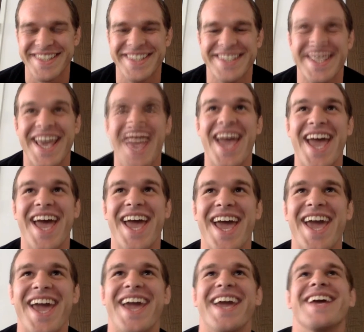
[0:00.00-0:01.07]
speak.
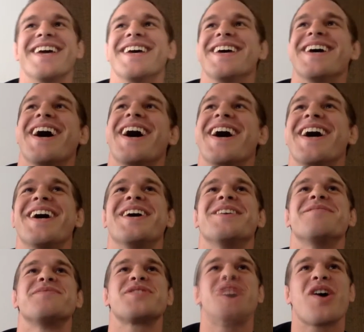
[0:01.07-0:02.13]
Yeah. I